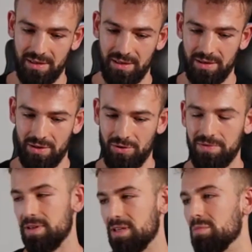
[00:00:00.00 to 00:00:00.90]

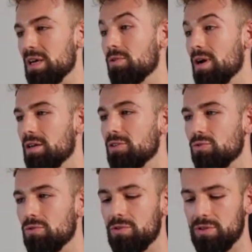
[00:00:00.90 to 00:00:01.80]
often in my
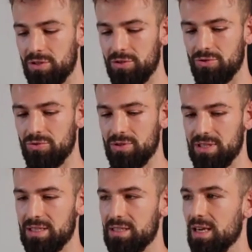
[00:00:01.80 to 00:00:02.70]
gratitude journals,
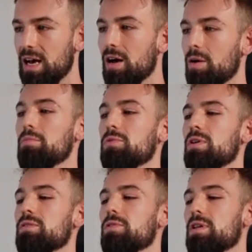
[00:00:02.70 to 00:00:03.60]
I say how I'm
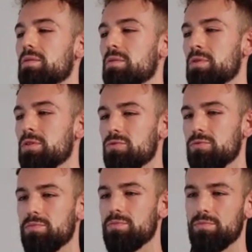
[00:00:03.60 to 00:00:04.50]
grateful that I'm able to,
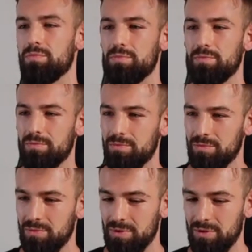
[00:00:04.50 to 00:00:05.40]

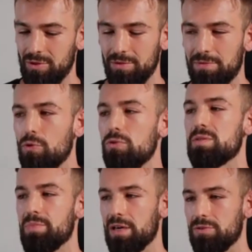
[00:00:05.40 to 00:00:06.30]
on the full
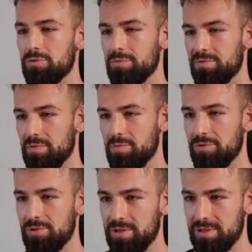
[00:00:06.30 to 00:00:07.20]
spectrum of
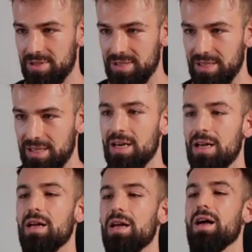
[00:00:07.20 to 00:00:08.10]
emotions, the
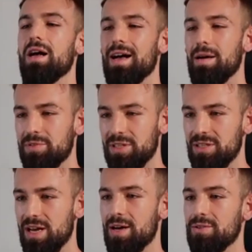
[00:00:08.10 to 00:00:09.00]
ups and
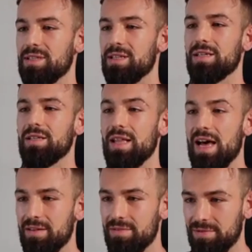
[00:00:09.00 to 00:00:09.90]
downs, like
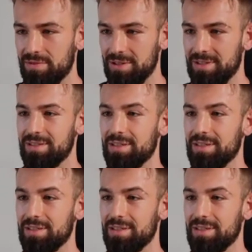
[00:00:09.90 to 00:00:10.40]
life, because